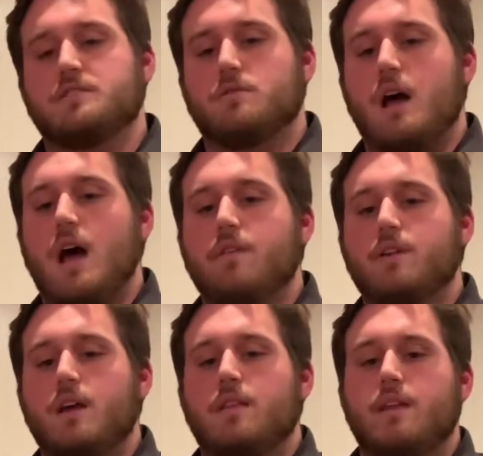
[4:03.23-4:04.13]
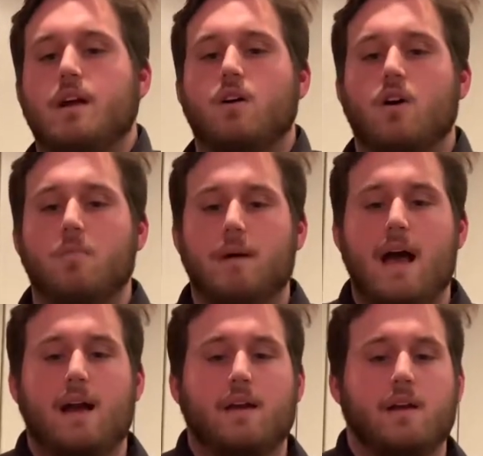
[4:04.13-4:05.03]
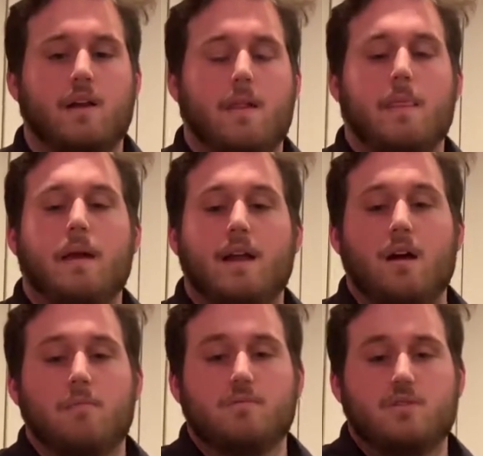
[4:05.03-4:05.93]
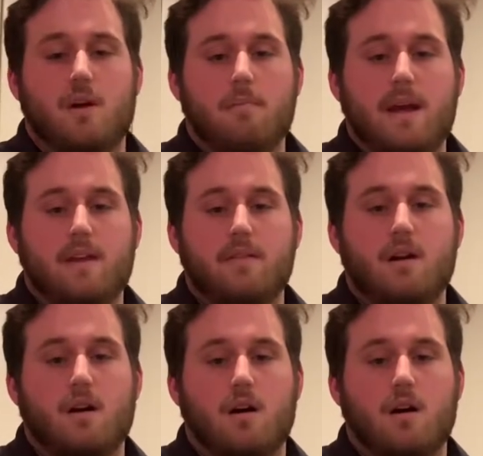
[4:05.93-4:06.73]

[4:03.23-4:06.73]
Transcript: arrived. Then I'll go back and I'll start making their